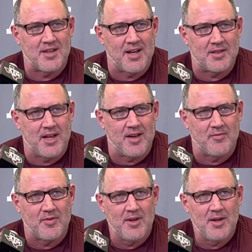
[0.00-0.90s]
Like
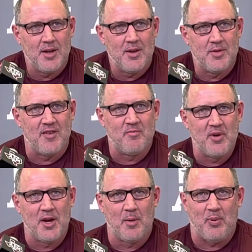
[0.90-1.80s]
they've
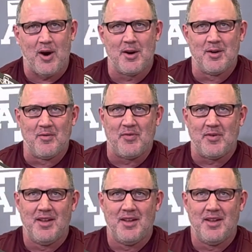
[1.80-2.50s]
been a part of